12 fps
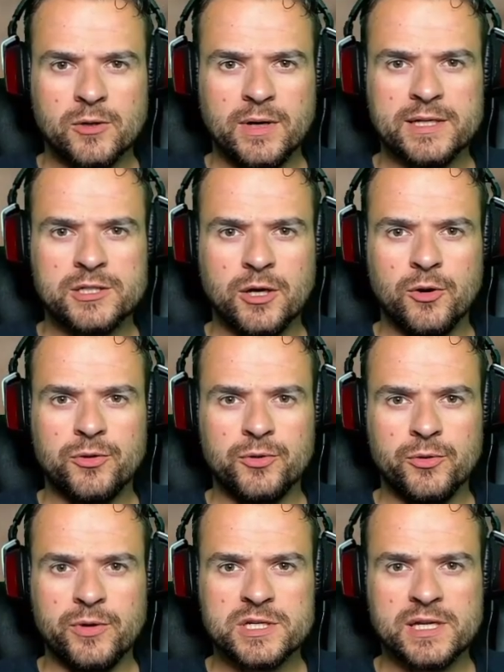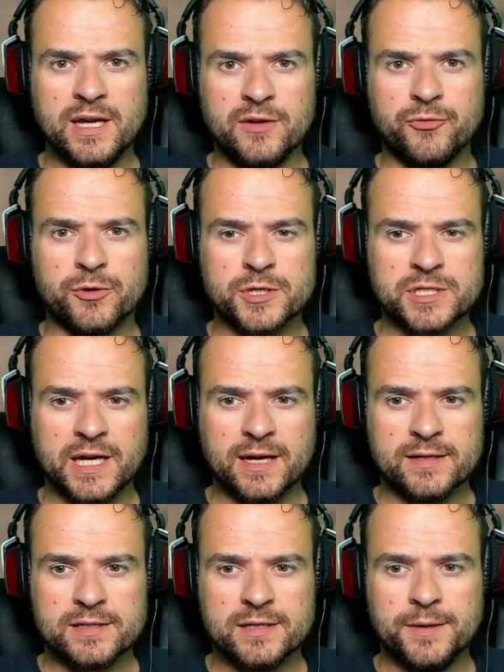let's go through his kit for a
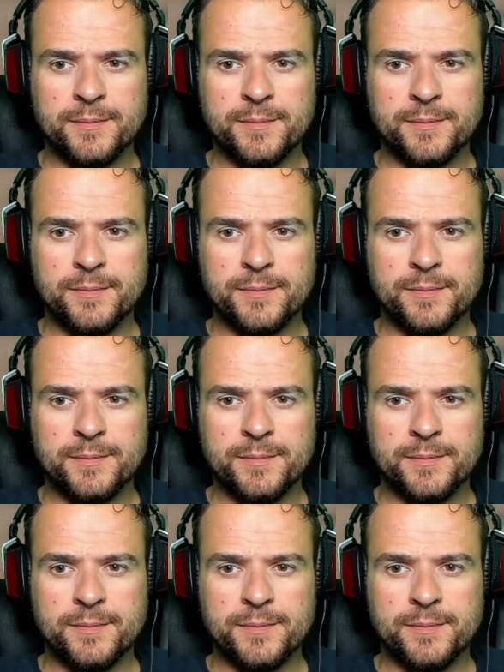second.